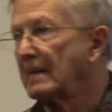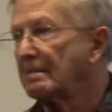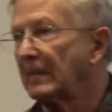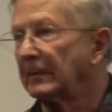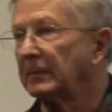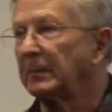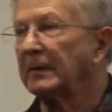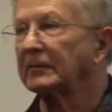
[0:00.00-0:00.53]

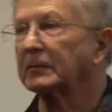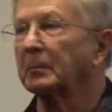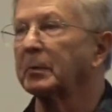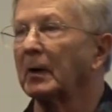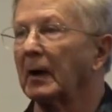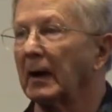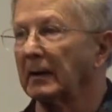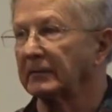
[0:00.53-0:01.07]
but you'd be
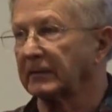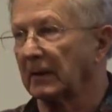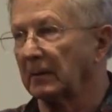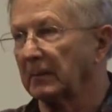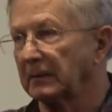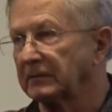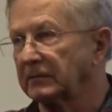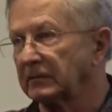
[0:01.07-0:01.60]
surprised how
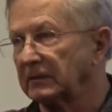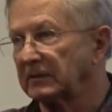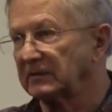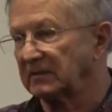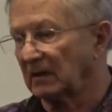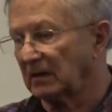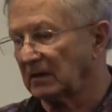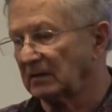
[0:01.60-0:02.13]
much
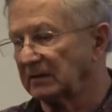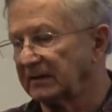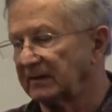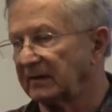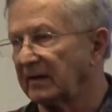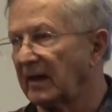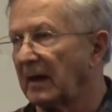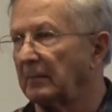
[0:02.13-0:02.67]
is all
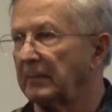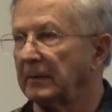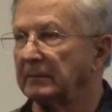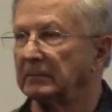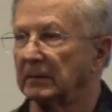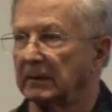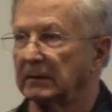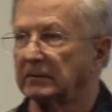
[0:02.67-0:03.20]
into that
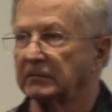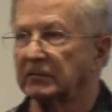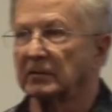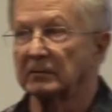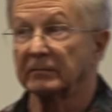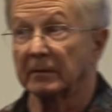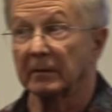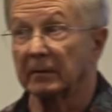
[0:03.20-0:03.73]
mid-range.
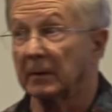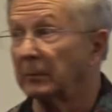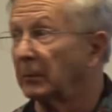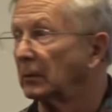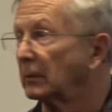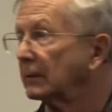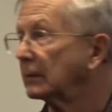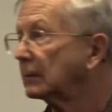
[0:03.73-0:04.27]
Very
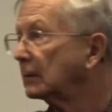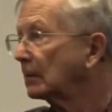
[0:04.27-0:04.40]
important.